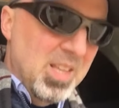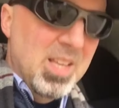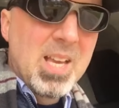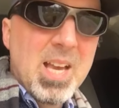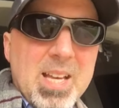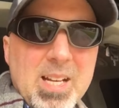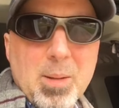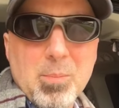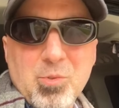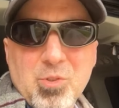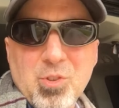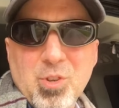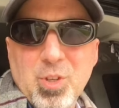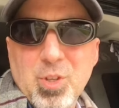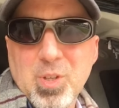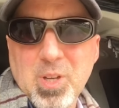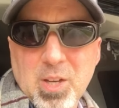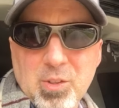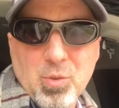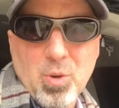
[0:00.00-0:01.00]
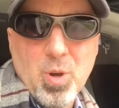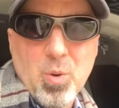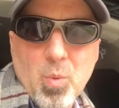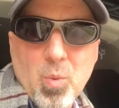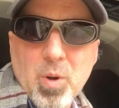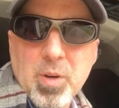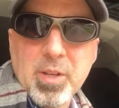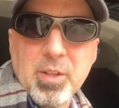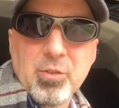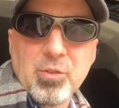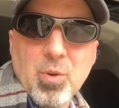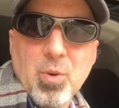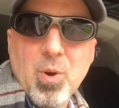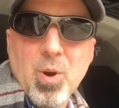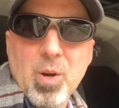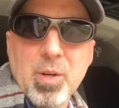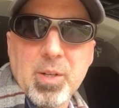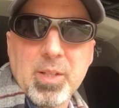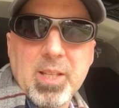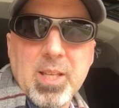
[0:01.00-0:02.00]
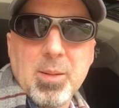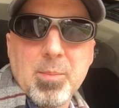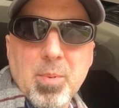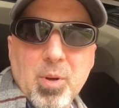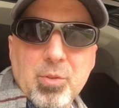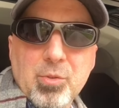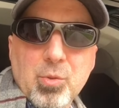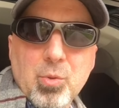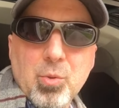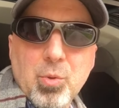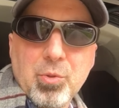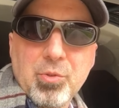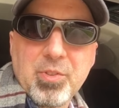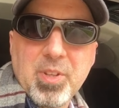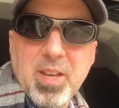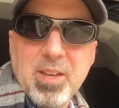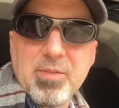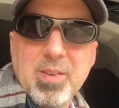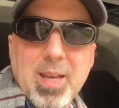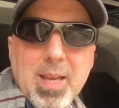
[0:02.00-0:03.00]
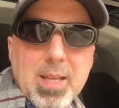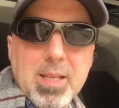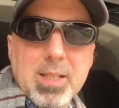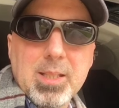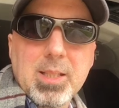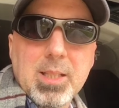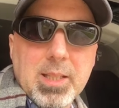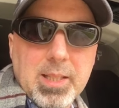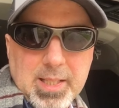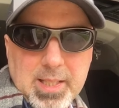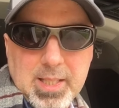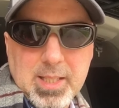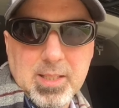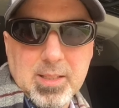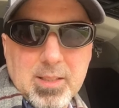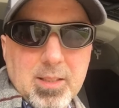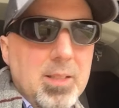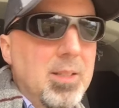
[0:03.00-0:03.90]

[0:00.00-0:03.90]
And I'm sure you guys are all working so hard to keep our school safe and clean.